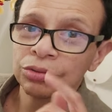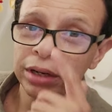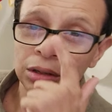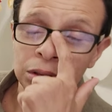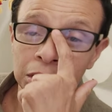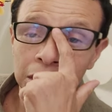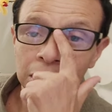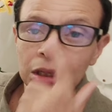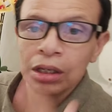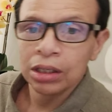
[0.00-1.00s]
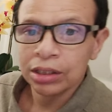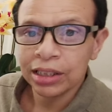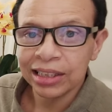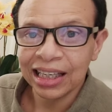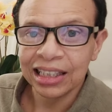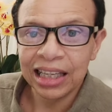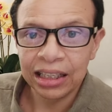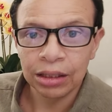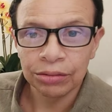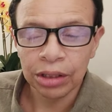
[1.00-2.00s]
Grounded, just like a
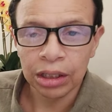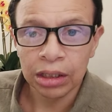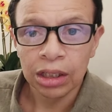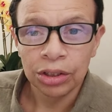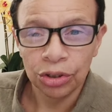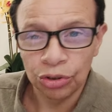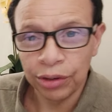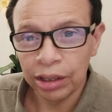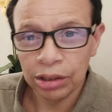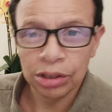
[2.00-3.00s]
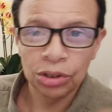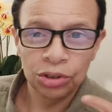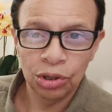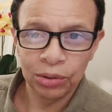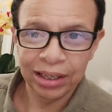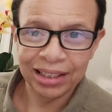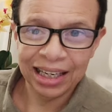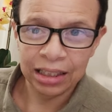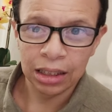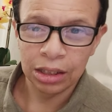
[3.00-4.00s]
lightning rod. You're grounded so you don't get
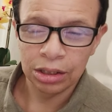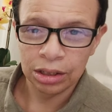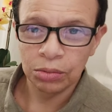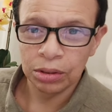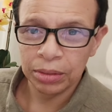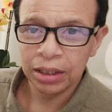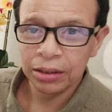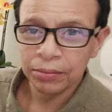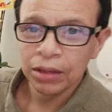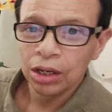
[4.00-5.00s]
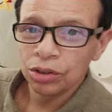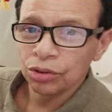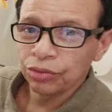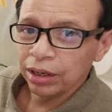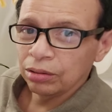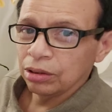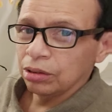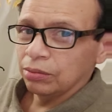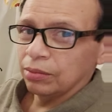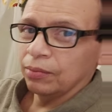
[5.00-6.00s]
lightning. You see what I mean? You're
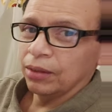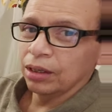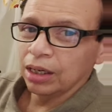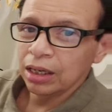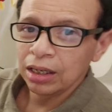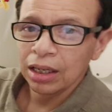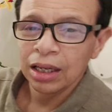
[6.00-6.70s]
grounded. Okay.